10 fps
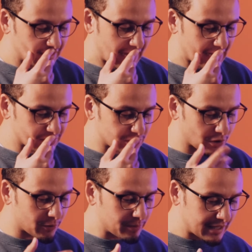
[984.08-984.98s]
and
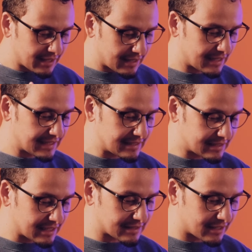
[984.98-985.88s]
so these
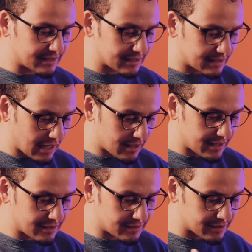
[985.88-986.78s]
things are inter-
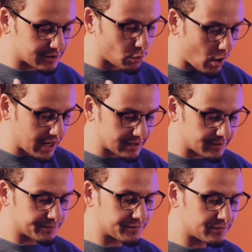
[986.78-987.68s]
intertwined.
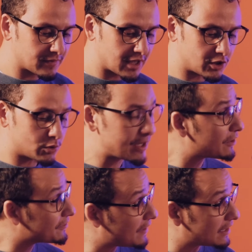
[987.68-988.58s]
Yeah. You get
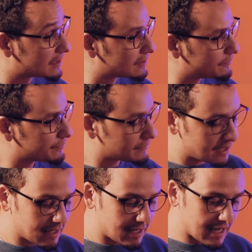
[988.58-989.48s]
offended,
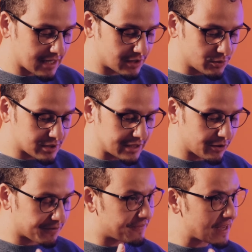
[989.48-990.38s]
and usually
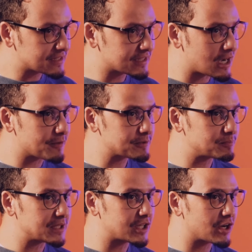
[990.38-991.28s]
offense comes
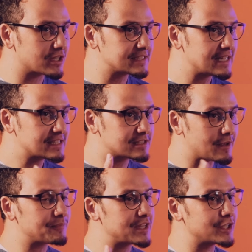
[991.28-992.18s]
because
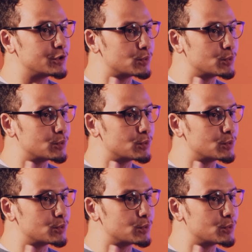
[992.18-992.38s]
something mm. you